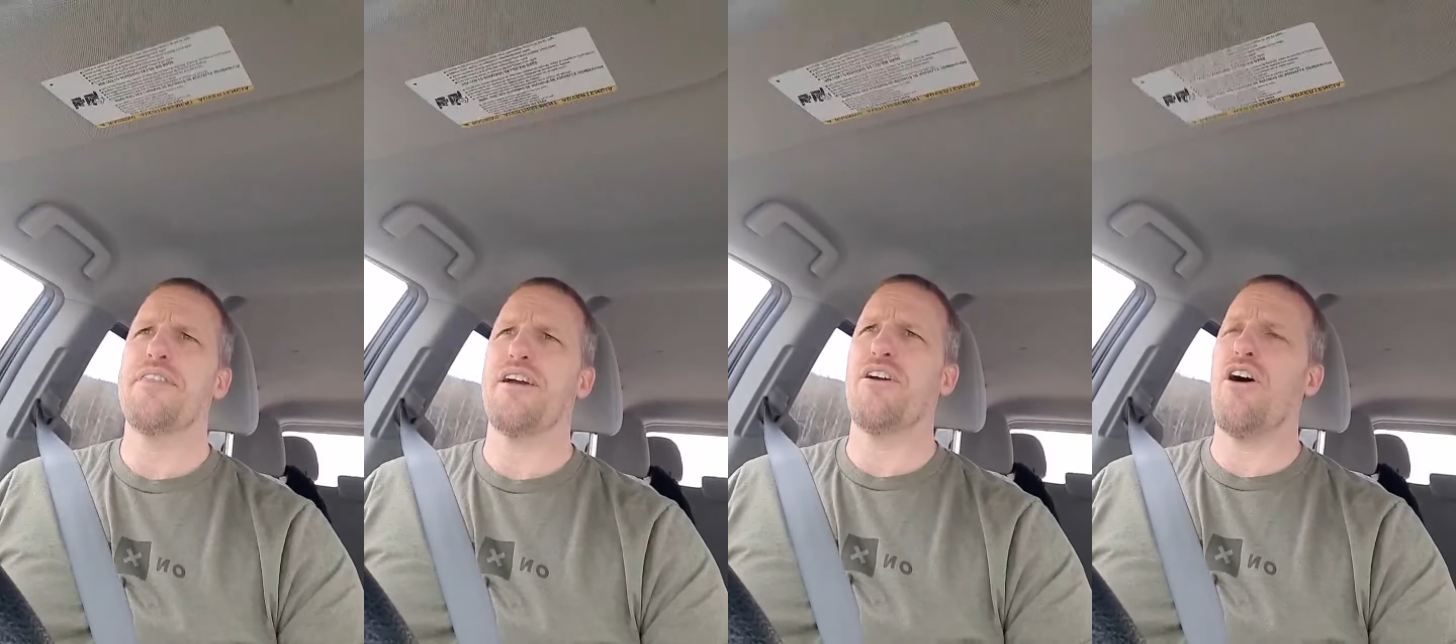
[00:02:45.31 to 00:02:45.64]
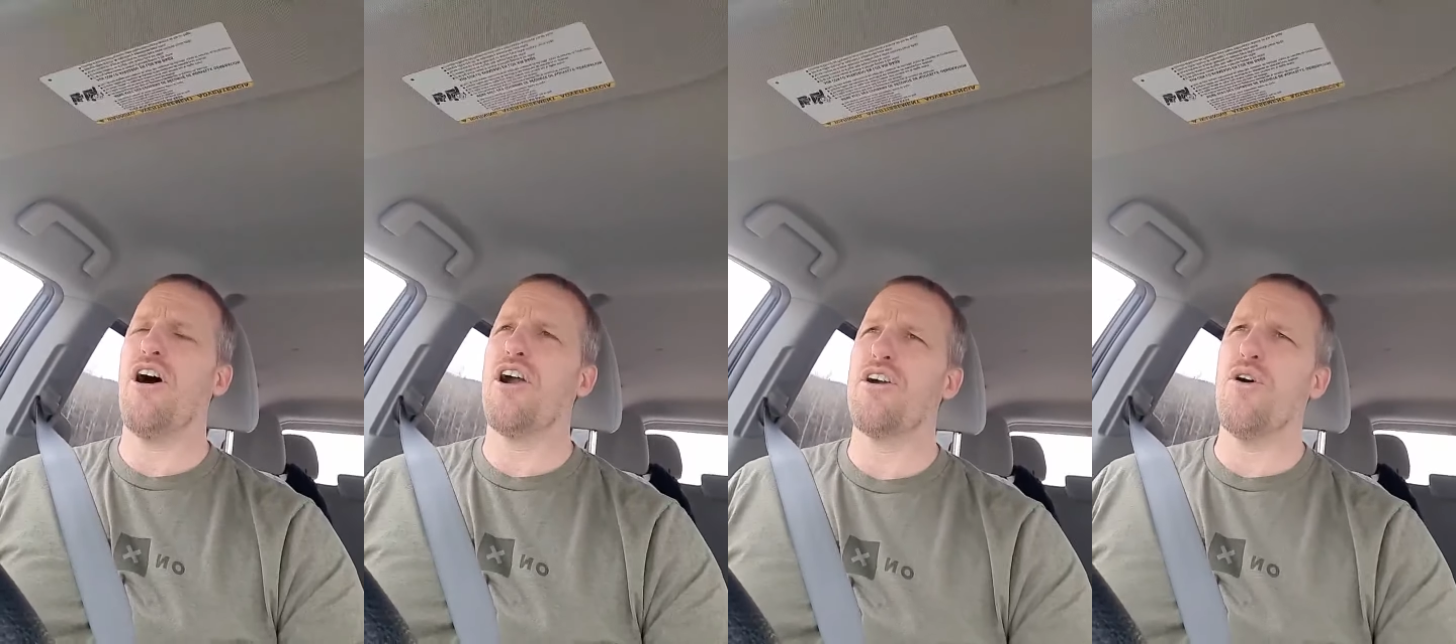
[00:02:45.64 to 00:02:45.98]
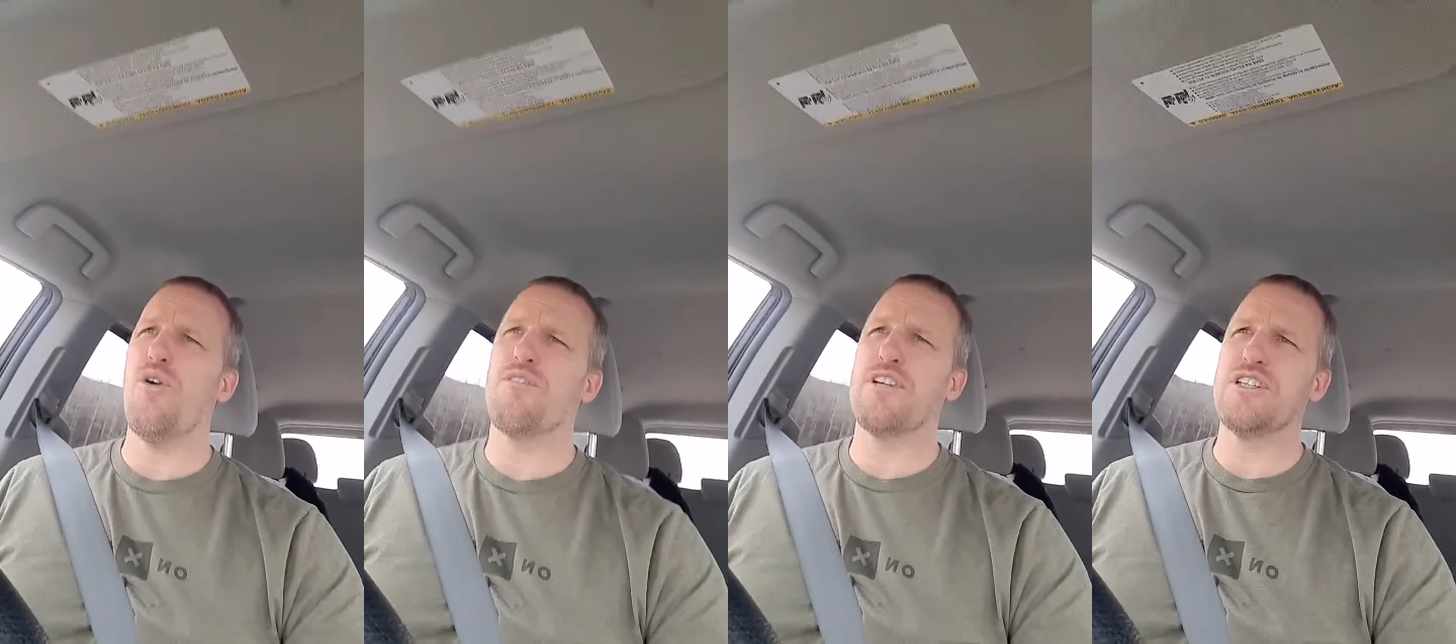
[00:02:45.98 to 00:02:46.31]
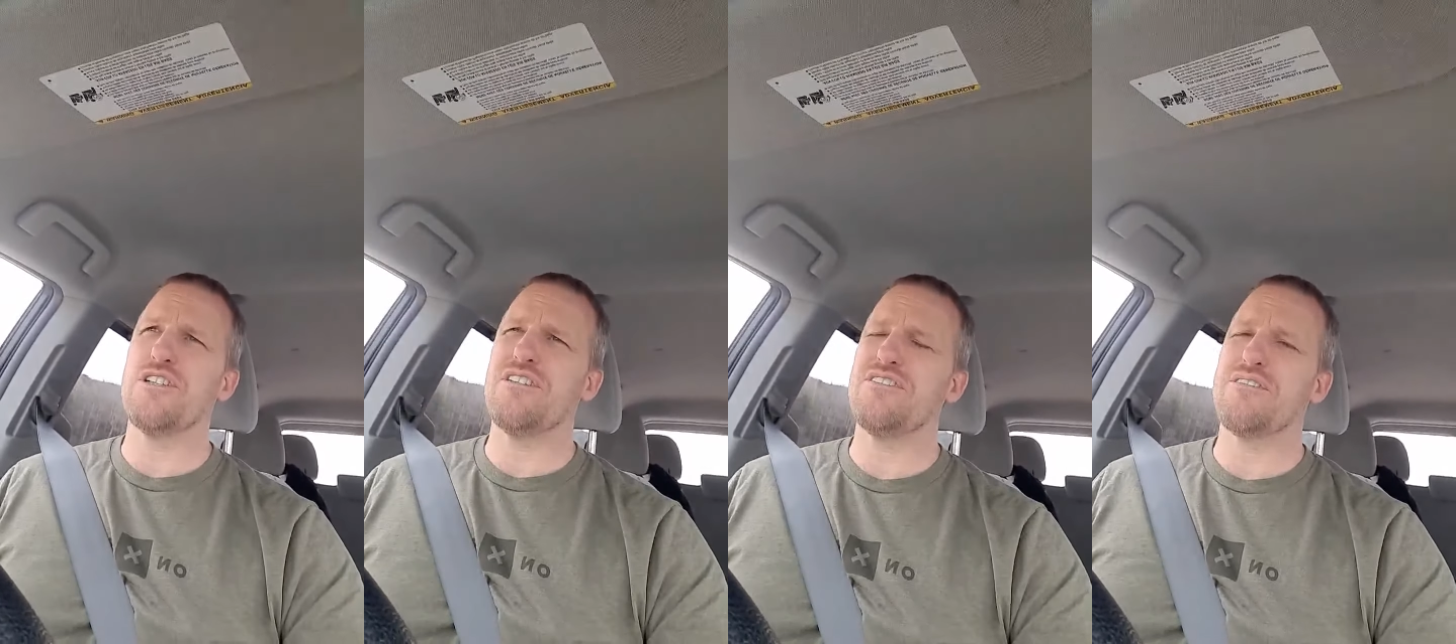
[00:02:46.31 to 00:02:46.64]
There are
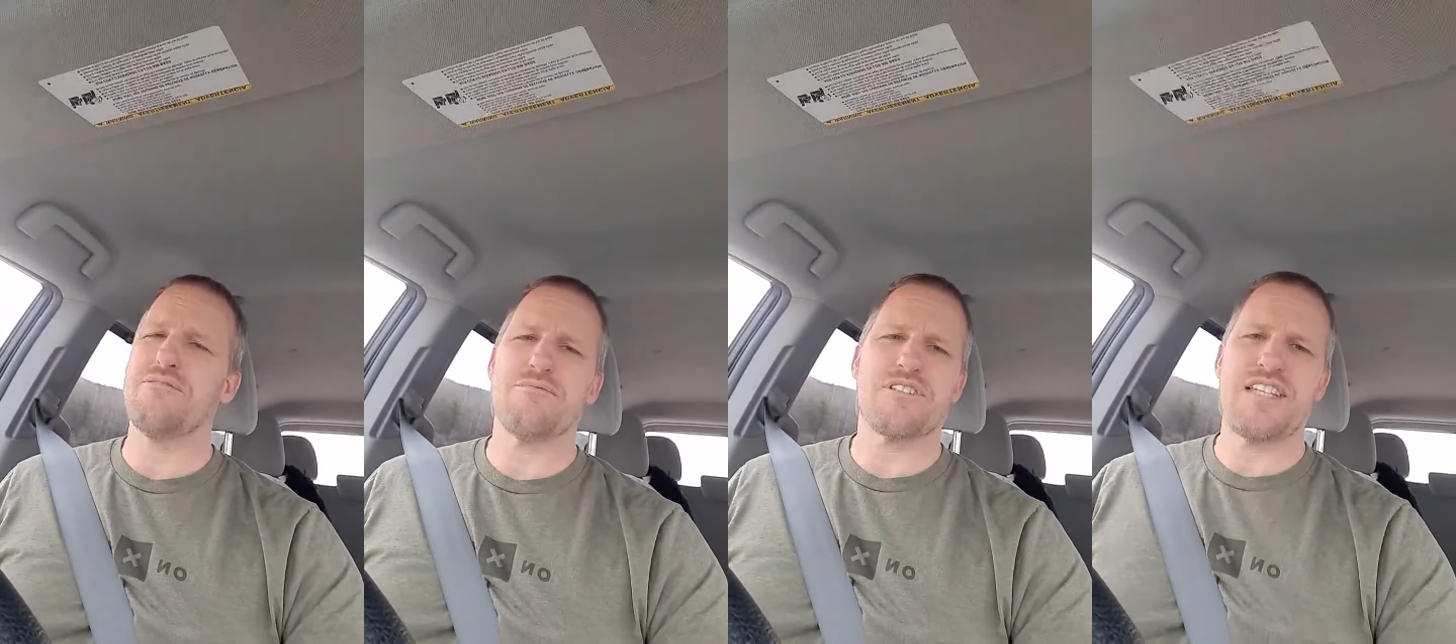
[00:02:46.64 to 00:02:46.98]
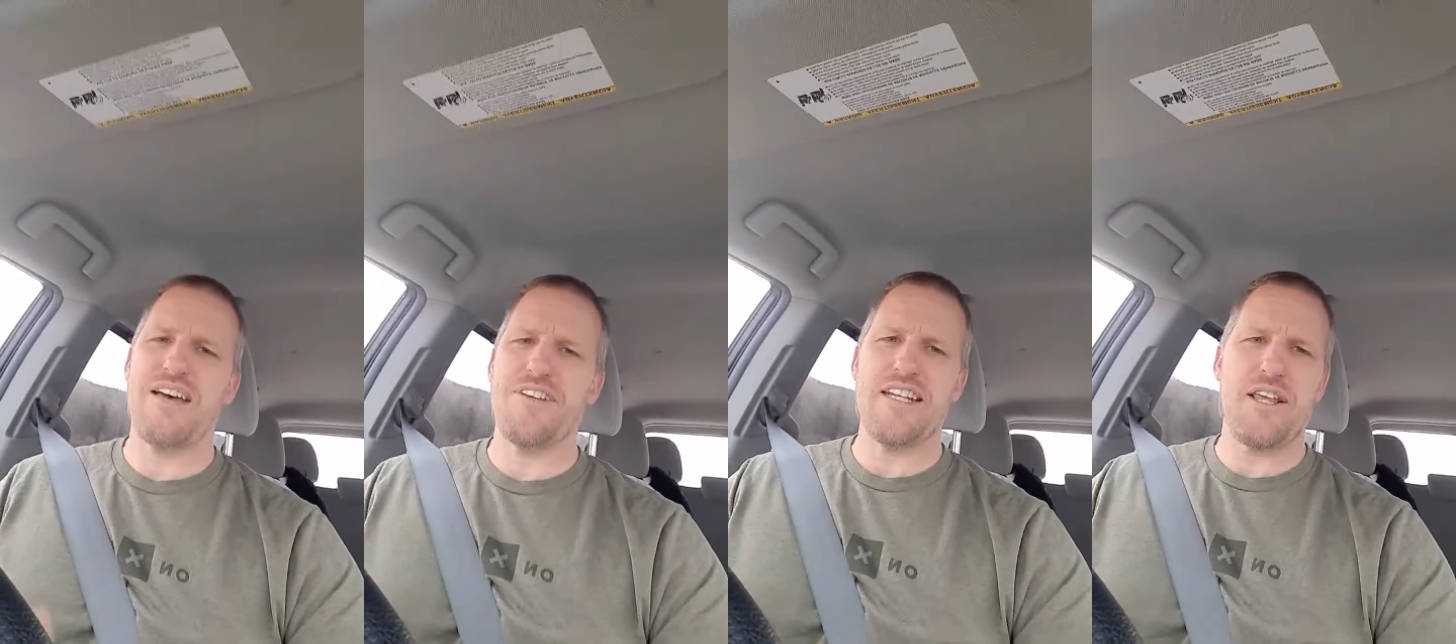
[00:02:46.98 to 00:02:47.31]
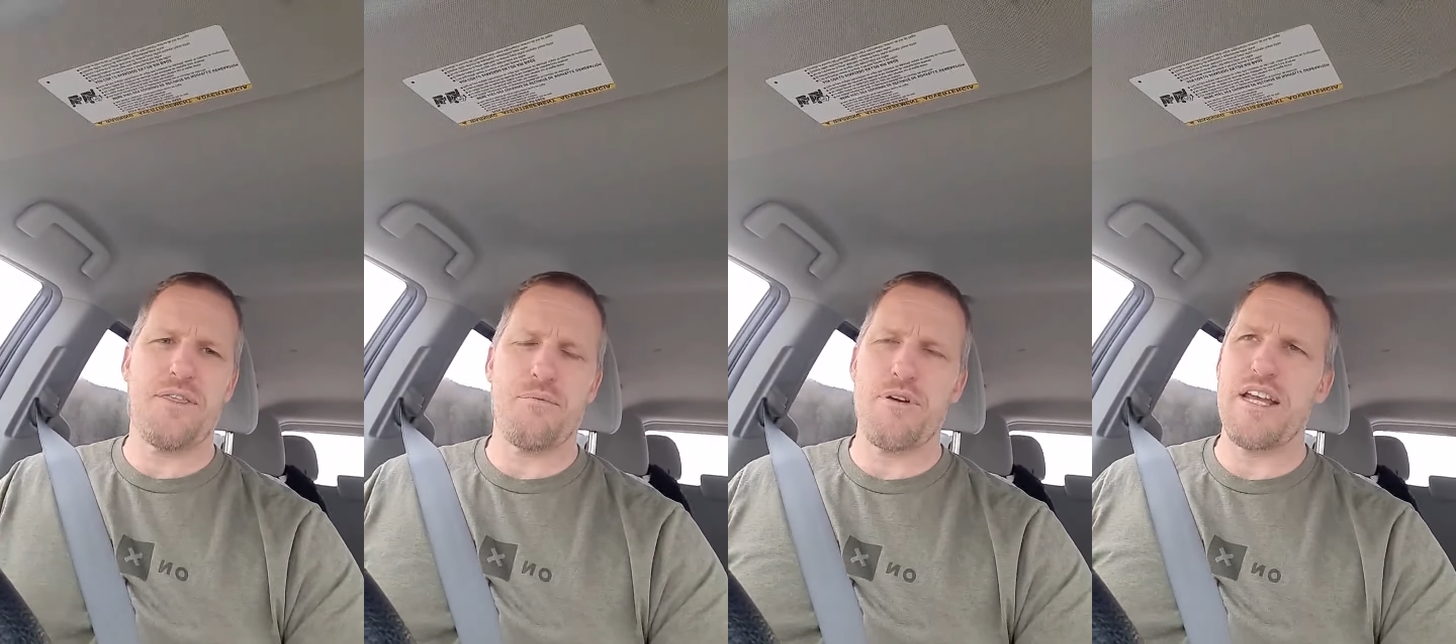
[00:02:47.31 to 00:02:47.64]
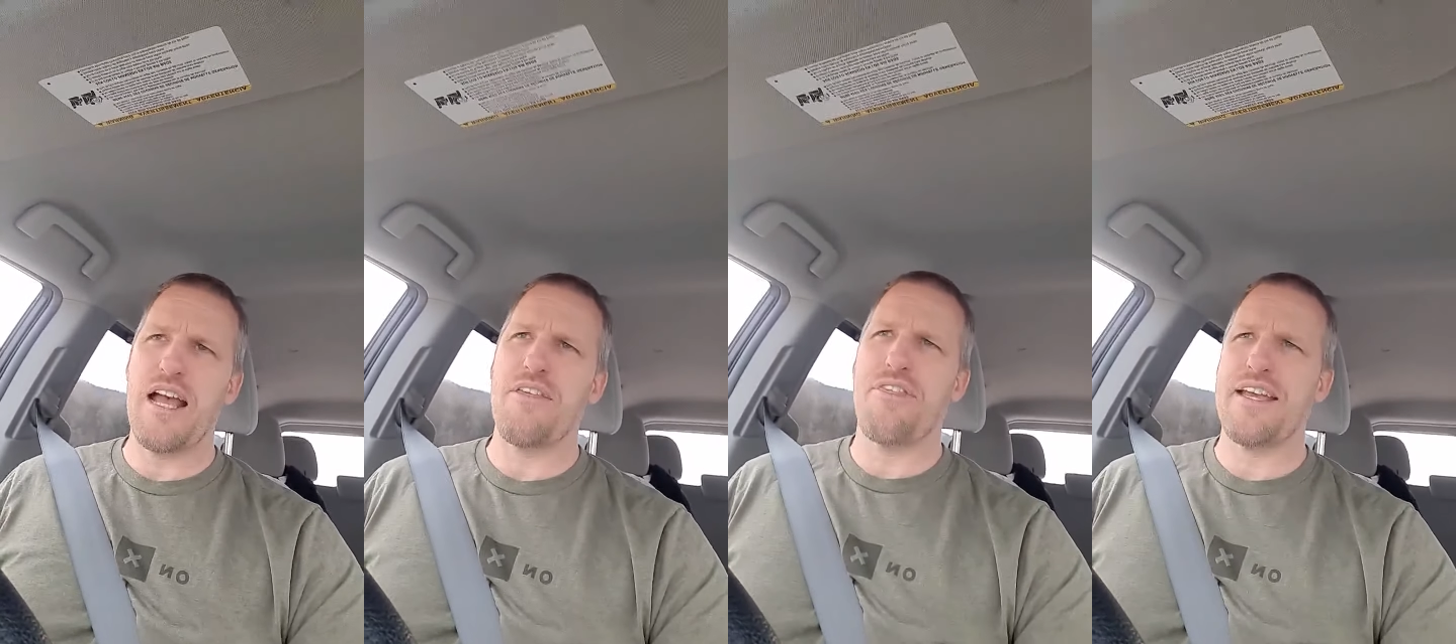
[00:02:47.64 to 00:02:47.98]
over
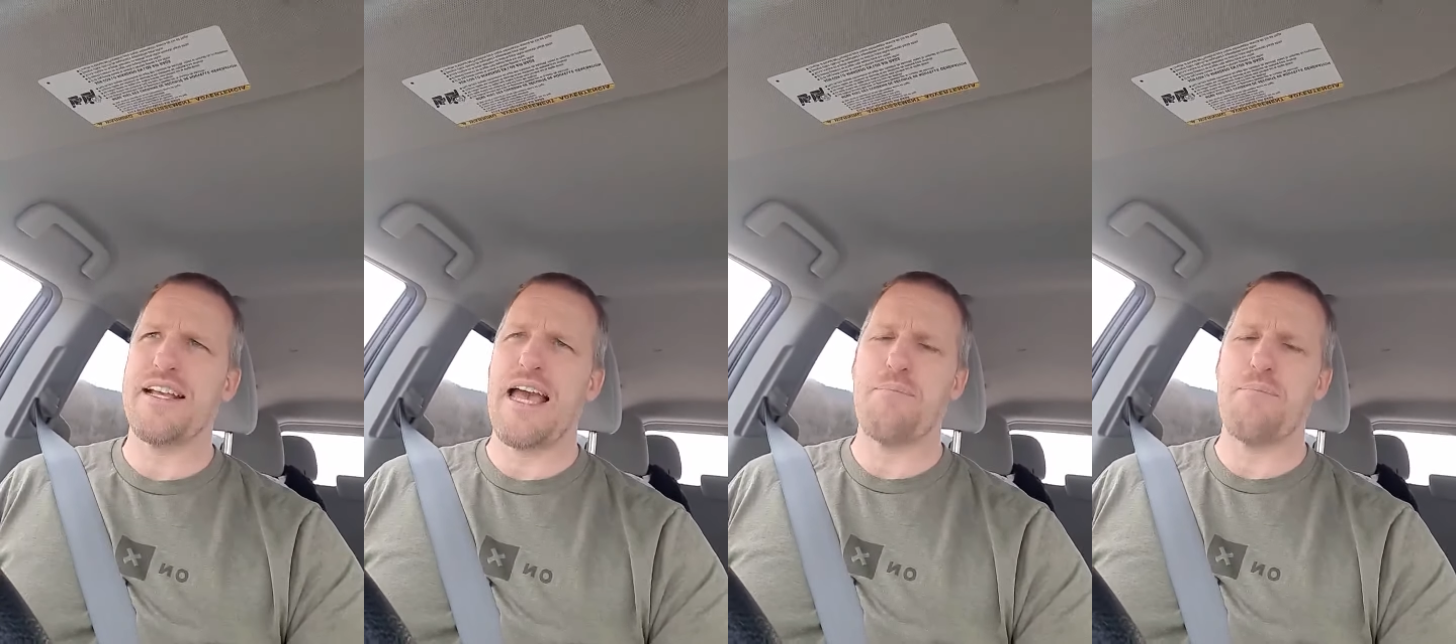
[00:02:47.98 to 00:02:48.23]
73, I think,